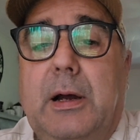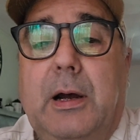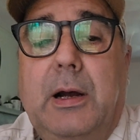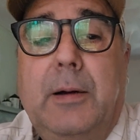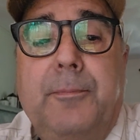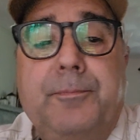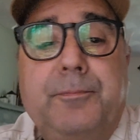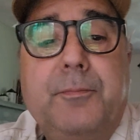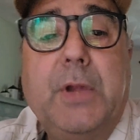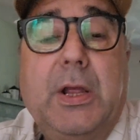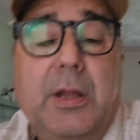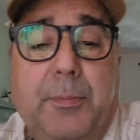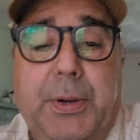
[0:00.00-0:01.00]

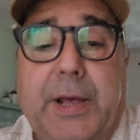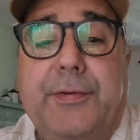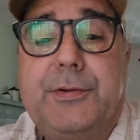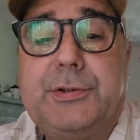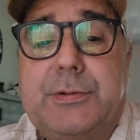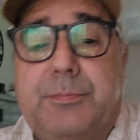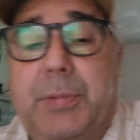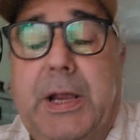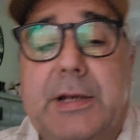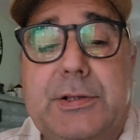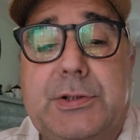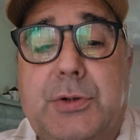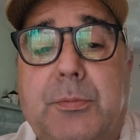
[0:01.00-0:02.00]
In the
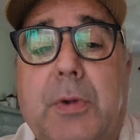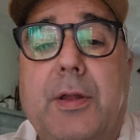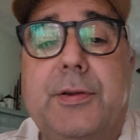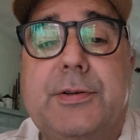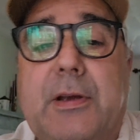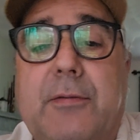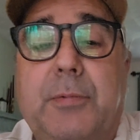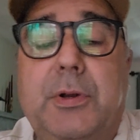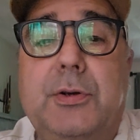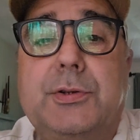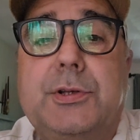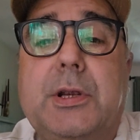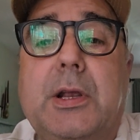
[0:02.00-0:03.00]
past 2 months I've been
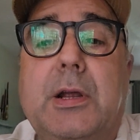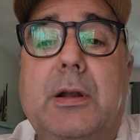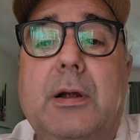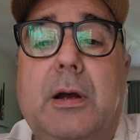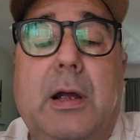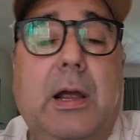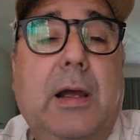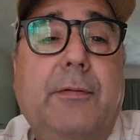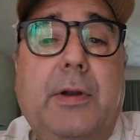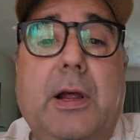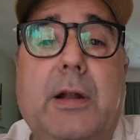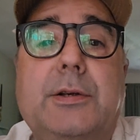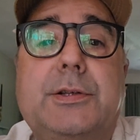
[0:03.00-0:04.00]
using it. I
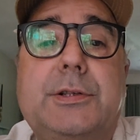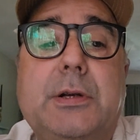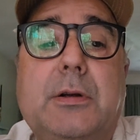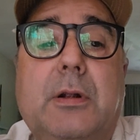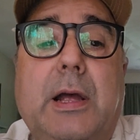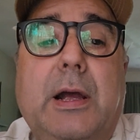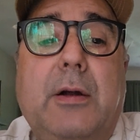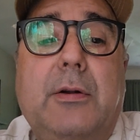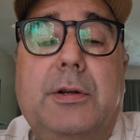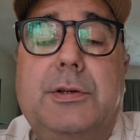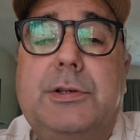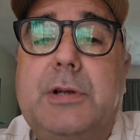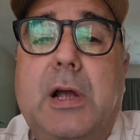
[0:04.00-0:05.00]
haven't had a single
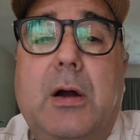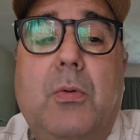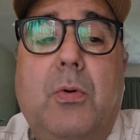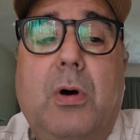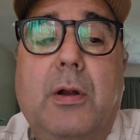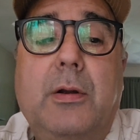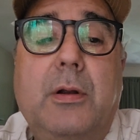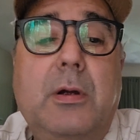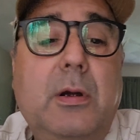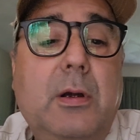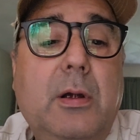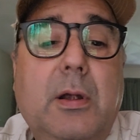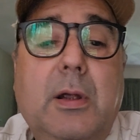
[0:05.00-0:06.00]
outage, not
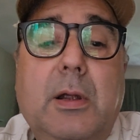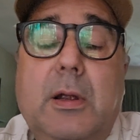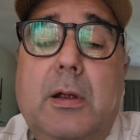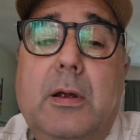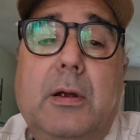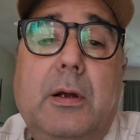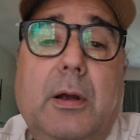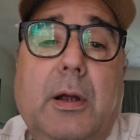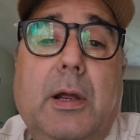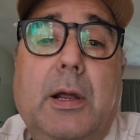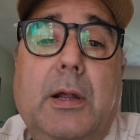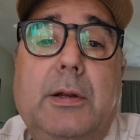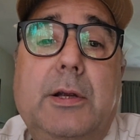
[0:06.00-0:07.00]
one.
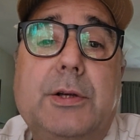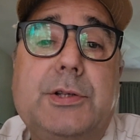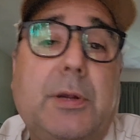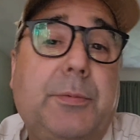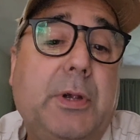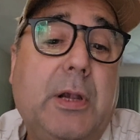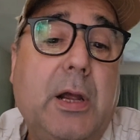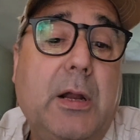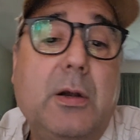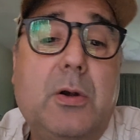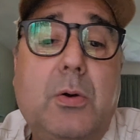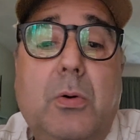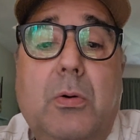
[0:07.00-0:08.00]
And here's something
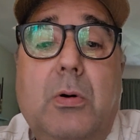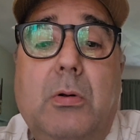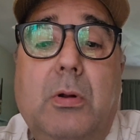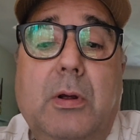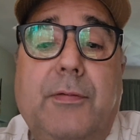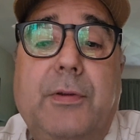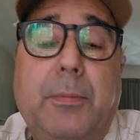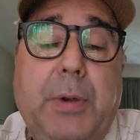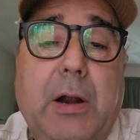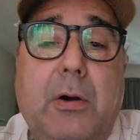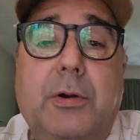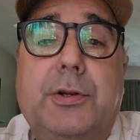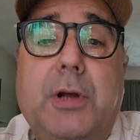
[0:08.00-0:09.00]
kind of cool. If the
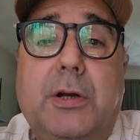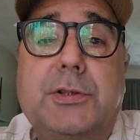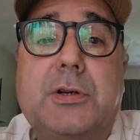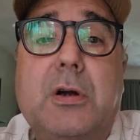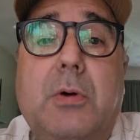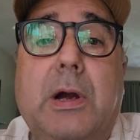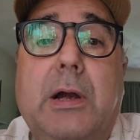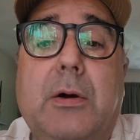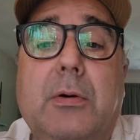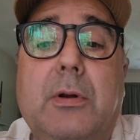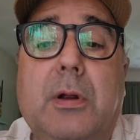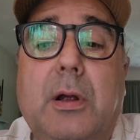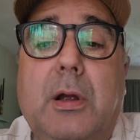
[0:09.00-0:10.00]
power does go
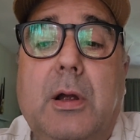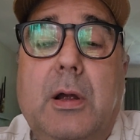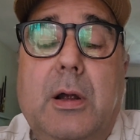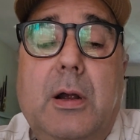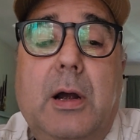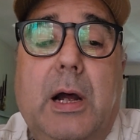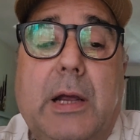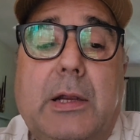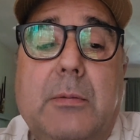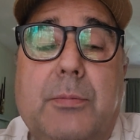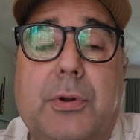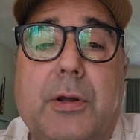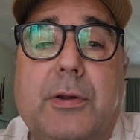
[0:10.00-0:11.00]
out, I
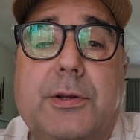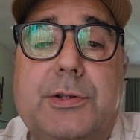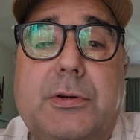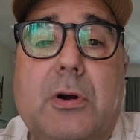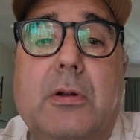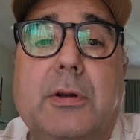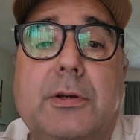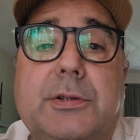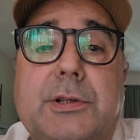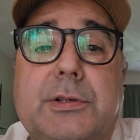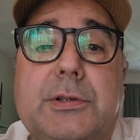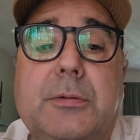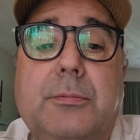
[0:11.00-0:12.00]
can plug the Starlink
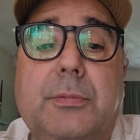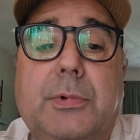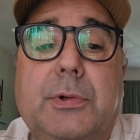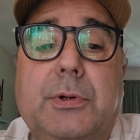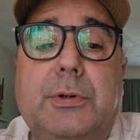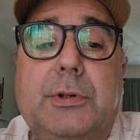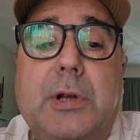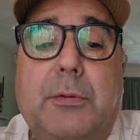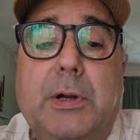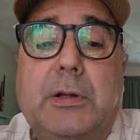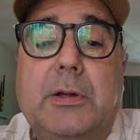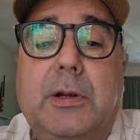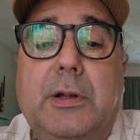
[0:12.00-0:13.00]
system
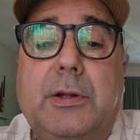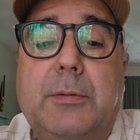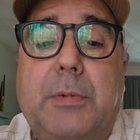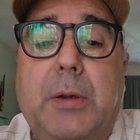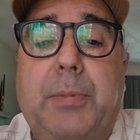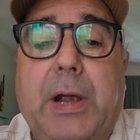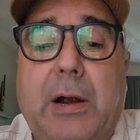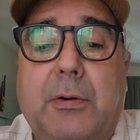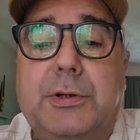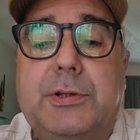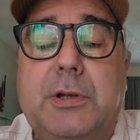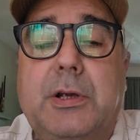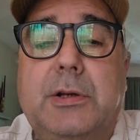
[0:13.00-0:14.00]
directly into my
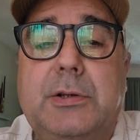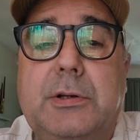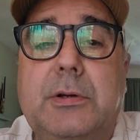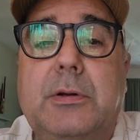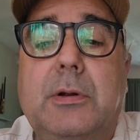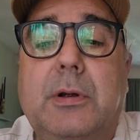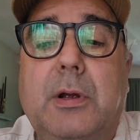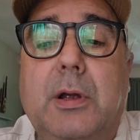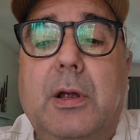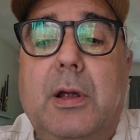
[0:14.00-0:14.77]
power station